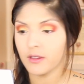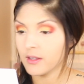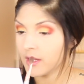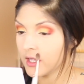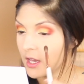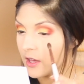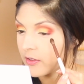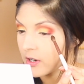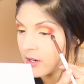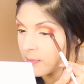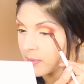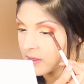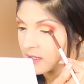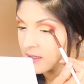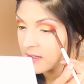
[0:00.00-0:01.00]
than the other,
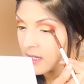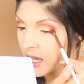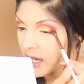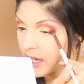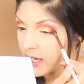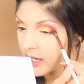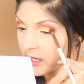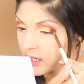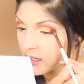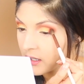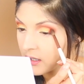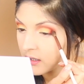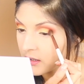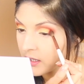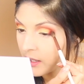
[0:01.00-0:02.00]
but this eye,